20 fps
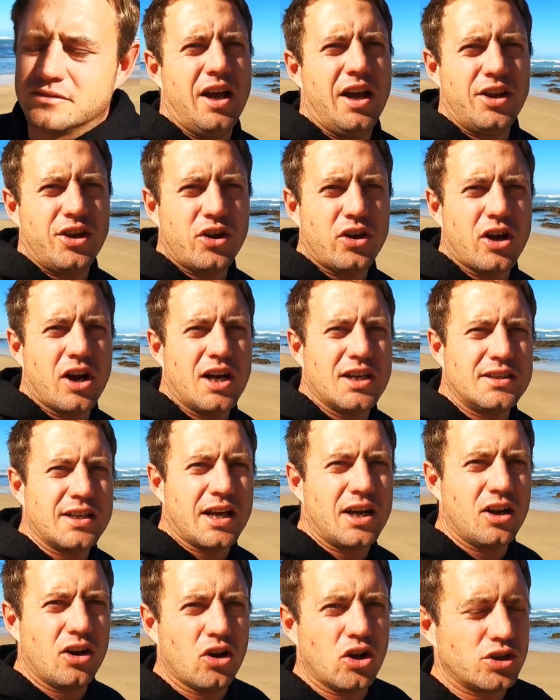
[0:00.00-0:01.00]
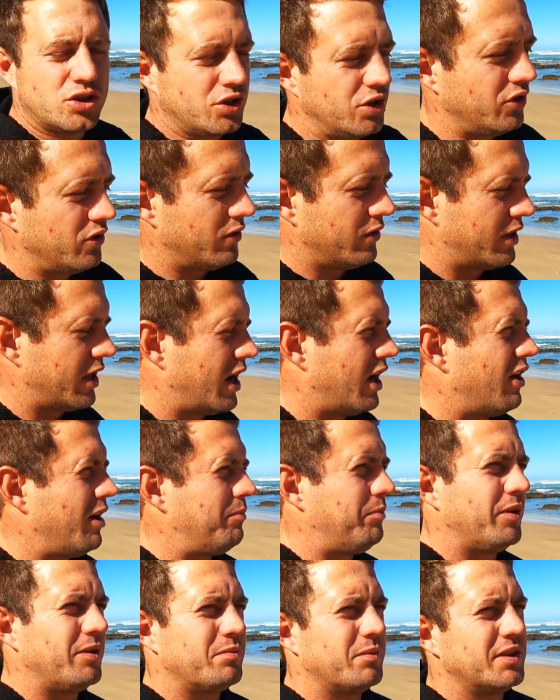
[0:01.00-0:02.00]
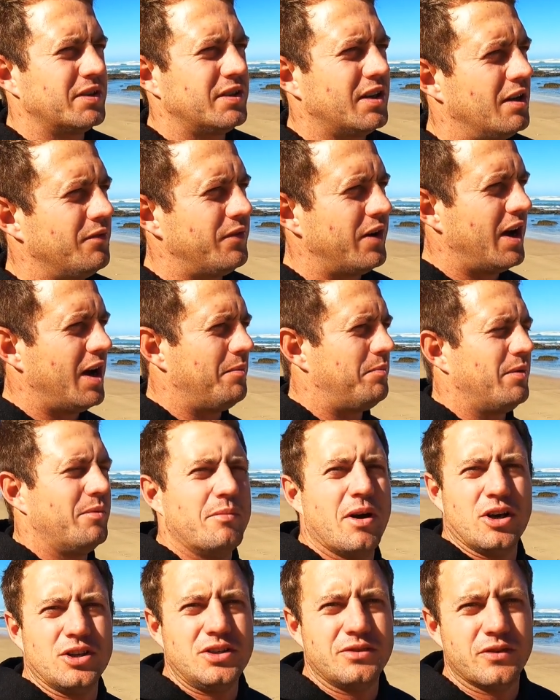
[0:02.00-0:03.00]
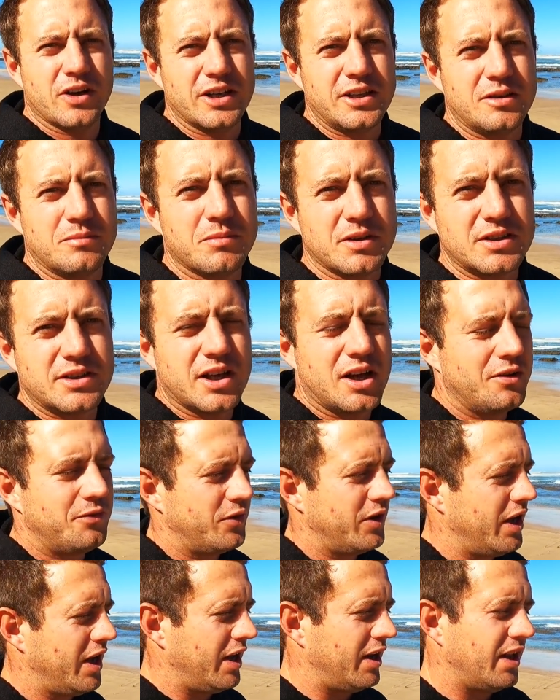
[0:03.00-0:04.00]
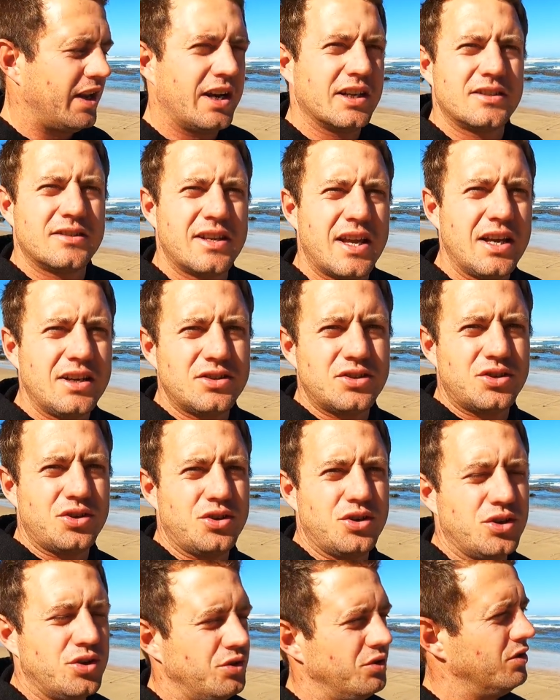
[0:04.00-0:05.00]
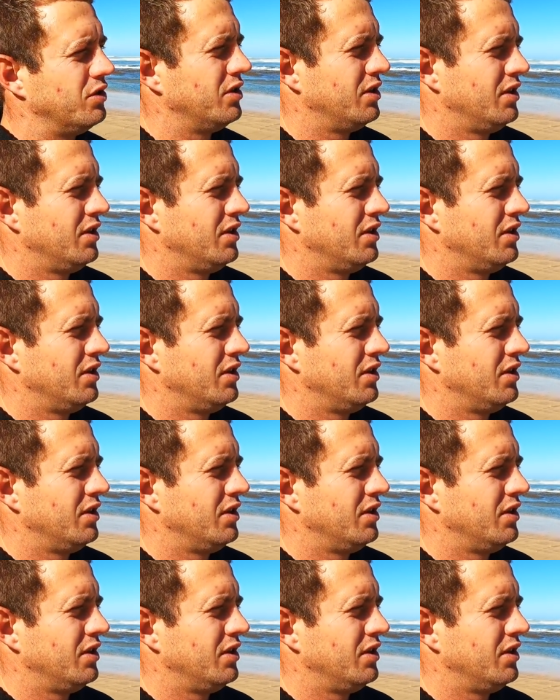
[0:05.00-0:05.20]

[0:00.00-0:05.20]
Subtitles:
And you guys had a lot to do with how I picked myself up and motivated myself again, and it's thanks to you